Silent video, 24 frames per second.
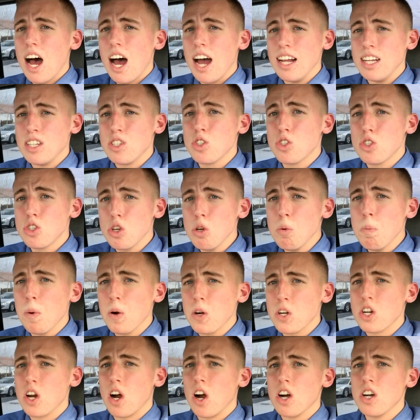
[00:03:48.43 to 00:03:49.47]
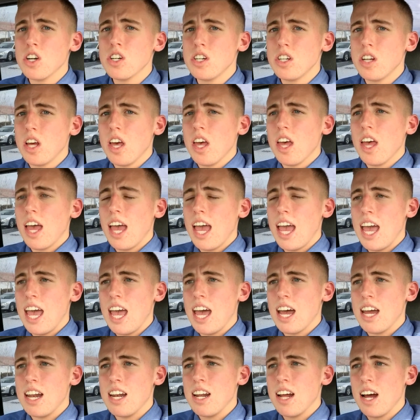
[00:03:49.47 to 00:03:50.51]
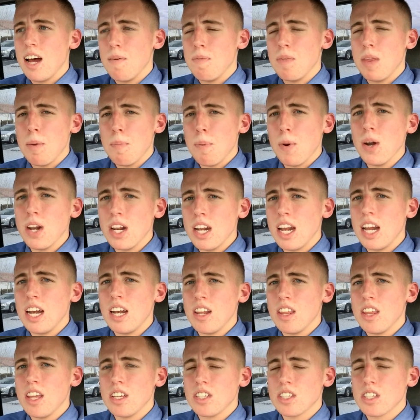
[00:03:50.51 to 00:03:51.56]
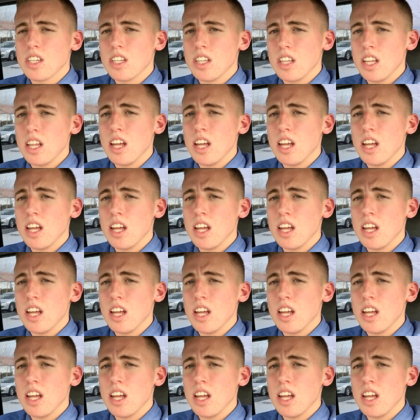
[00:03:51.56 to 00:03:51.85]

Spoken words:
It's supercharged, and they put it into this